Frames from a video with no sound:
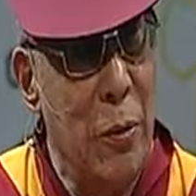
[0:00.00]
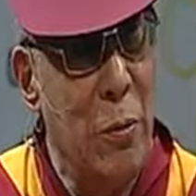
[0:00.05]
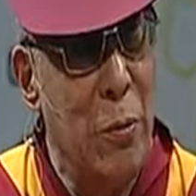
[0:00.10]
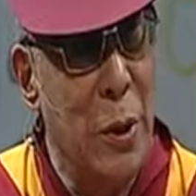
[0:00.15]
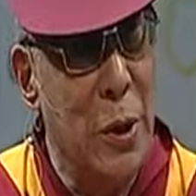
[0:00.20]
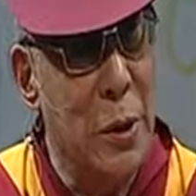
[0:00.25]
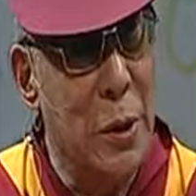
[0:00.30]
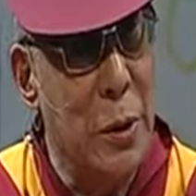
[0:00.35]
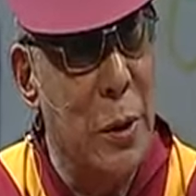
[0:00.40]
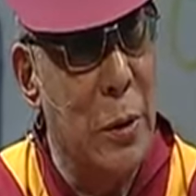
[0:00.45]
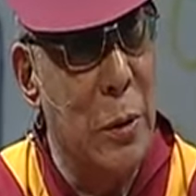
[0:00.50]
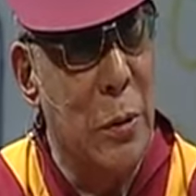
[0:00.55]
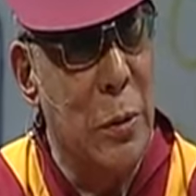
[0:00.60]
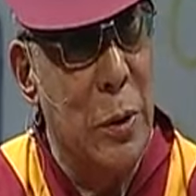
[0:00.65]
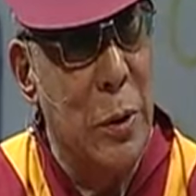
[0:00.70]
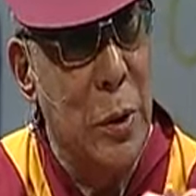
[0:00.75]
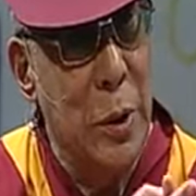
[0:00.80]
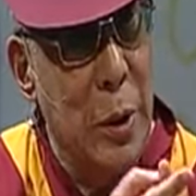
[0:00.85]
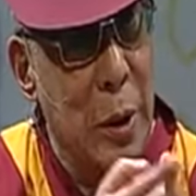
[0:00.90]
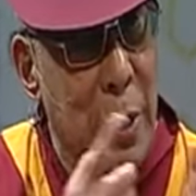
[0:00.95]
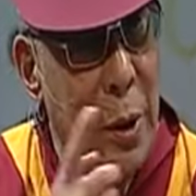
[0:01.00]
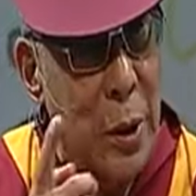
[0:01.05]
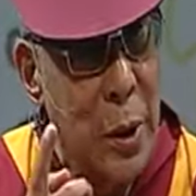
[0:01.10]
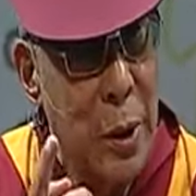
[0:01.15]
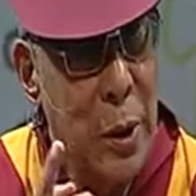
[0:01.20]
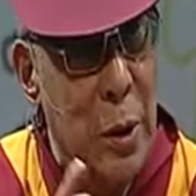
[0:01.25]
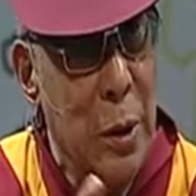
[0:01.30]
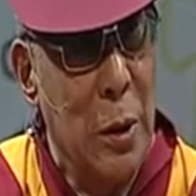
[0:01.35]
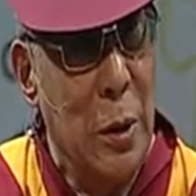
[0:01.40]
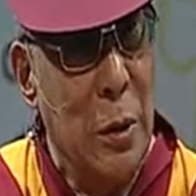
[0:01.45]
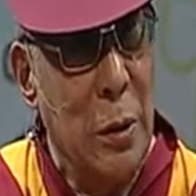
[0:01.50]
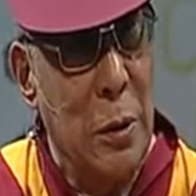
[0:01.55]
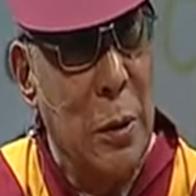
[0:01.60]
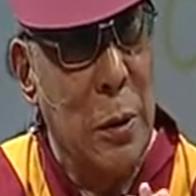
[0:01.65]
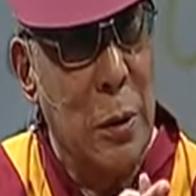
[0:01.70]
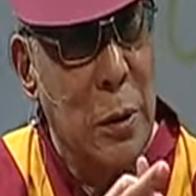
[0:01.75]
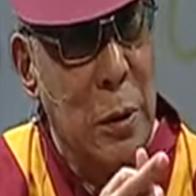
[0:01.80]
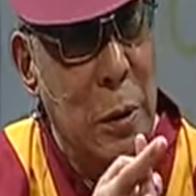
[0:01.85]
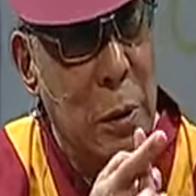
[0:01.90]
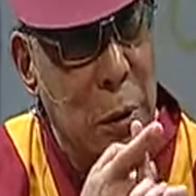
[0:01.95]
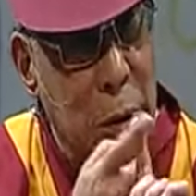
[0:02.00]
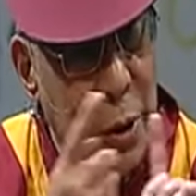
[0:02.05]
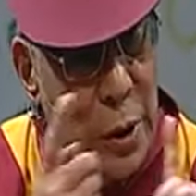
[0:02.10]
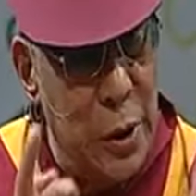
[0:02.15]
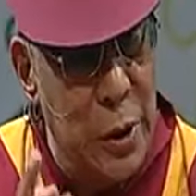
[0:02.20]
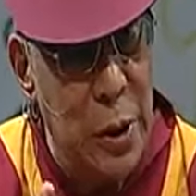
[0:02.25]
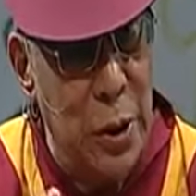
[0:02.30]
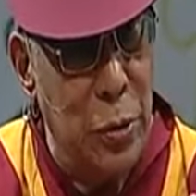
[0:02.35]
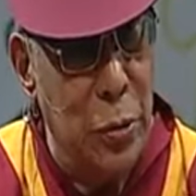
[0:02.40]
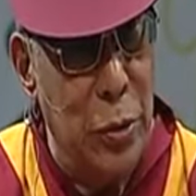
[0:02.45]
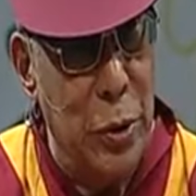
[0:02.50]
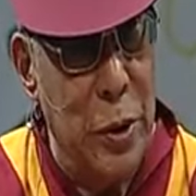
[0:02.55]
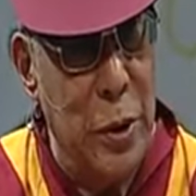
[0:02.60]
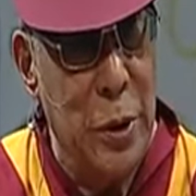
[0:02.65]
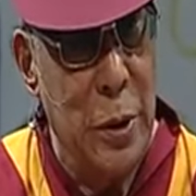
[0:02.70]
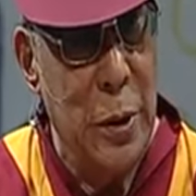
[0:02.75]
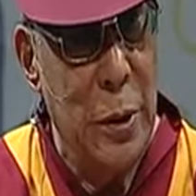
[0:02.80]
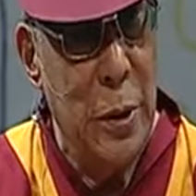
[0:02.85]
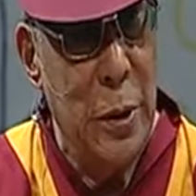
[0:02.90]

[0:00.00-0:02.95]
must, you see, uh, distinguish